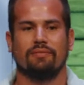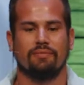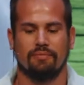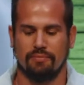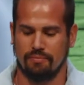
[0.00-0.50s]

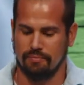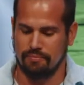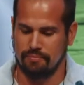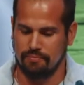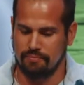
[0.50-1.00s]

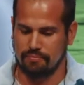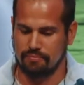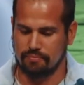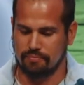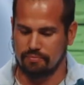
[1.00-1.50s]

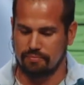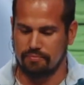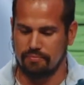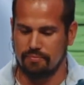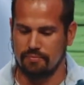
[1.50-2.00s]

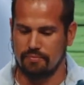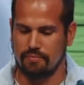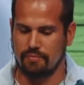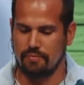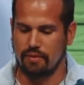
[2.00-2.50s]

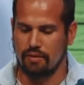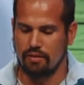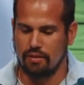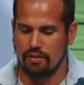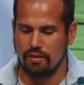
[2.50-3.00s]

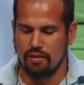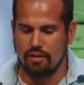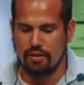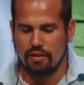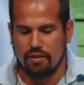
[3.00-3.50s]

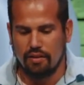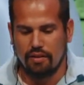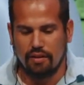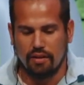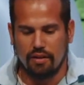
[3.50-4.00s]

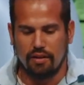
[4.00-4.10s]
(no one is talking)